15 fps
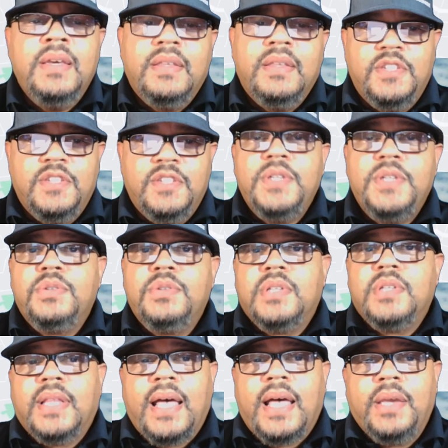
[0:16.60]
These features
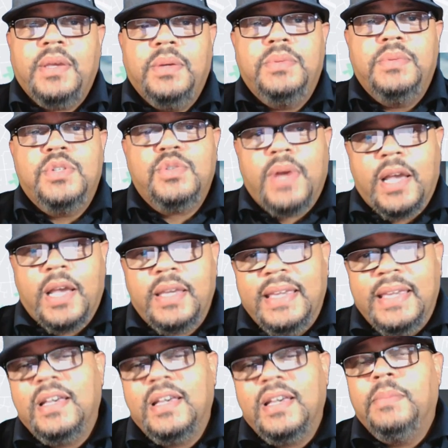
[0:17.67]
allow you to track
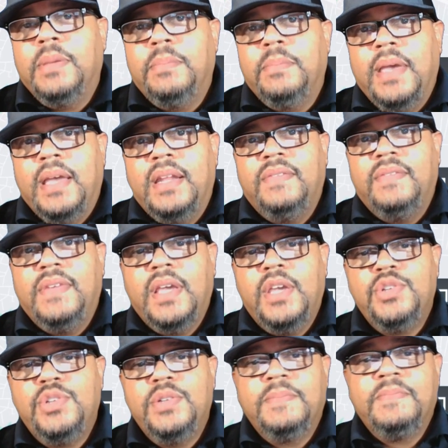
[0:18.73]
incoming manned
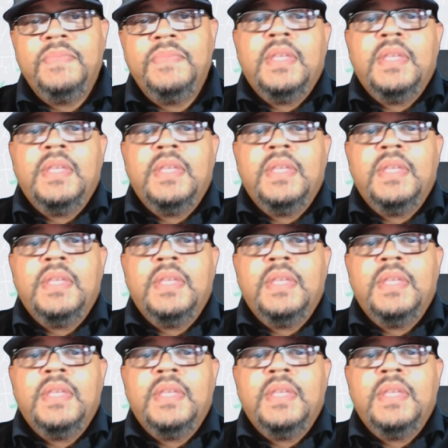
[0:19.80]
aviation